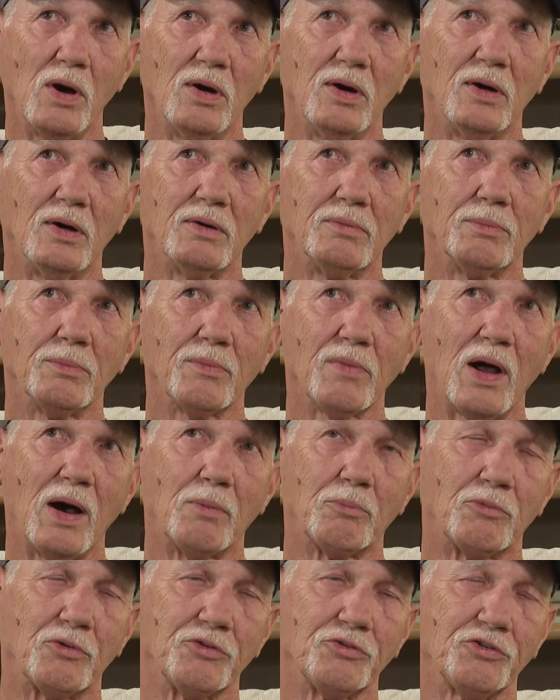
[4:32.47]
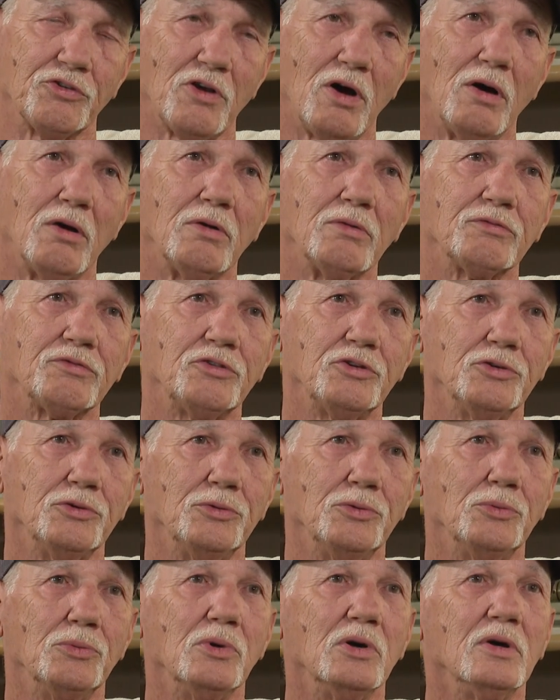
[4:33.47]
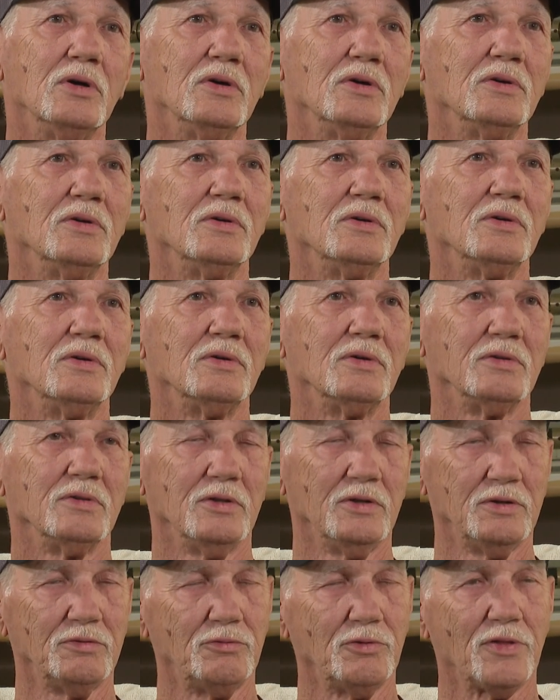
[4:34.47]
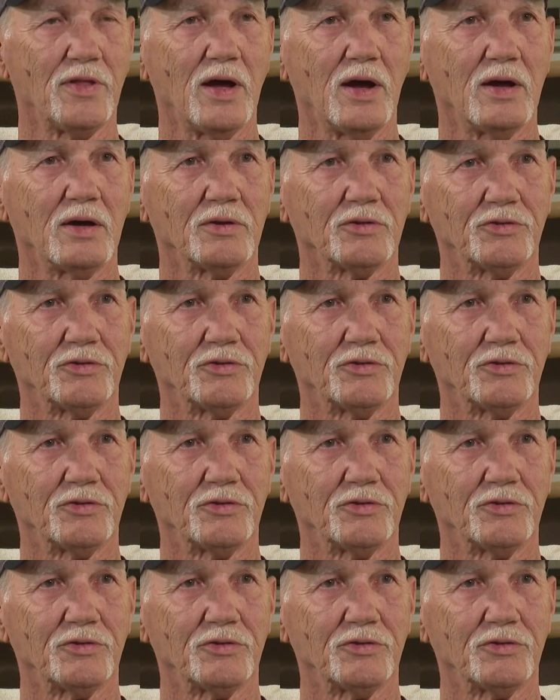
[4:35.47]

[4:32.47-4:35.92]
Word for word: um, I'm resolved to live with that.